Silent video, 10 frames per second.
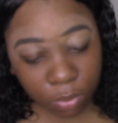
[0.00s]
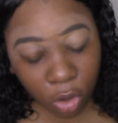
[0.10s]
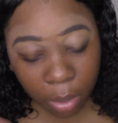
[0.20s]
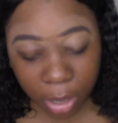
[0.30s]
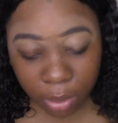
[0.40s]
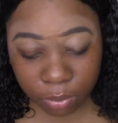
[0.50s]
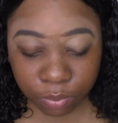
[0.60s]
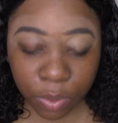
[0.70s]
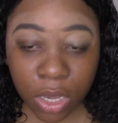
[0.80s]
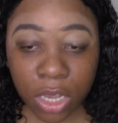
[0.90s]
dark brown.
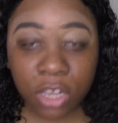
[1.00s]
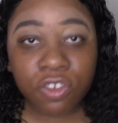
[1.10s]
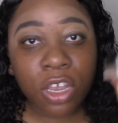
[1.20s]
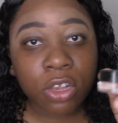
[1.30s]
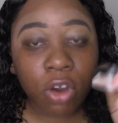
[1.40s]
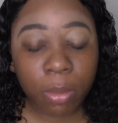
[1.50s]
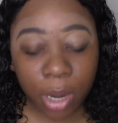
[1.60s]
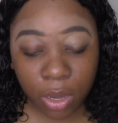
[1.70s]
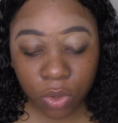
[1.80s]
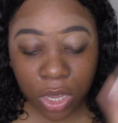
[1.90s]
In the shade dark
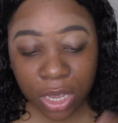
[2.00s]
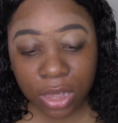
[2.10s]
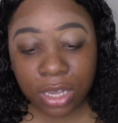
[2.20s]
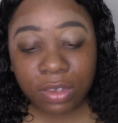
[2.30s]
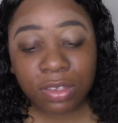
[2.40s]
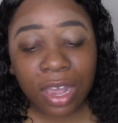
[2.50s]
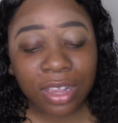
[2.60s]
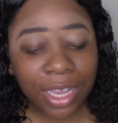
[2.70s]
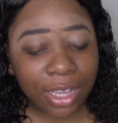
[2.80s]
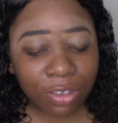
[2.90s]
brown. This, I
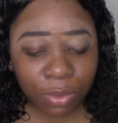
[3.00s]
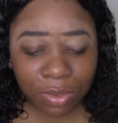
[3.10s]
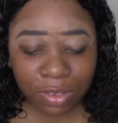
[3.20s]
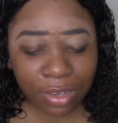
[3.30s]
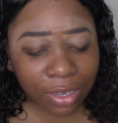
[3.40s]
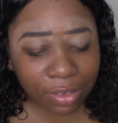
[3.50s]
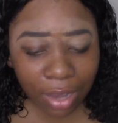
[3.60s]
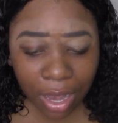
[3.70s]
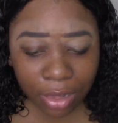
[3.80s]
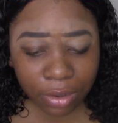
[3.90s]
think this was
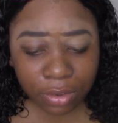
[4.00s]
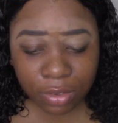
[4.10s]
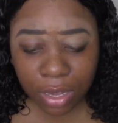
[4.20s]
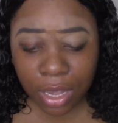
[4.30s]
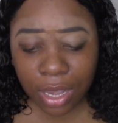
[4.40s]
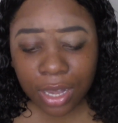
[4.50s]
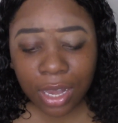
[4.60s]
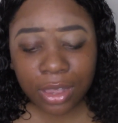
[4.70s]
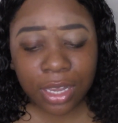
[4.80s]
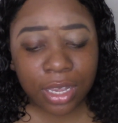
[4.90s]
$6, and
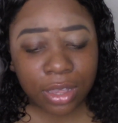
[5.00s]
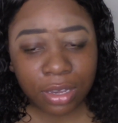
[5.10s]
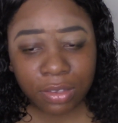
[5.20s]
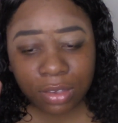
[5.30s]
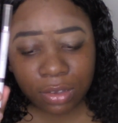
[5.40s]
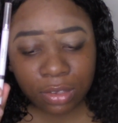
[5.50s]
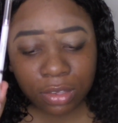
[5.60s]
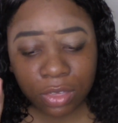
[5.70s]
I think this is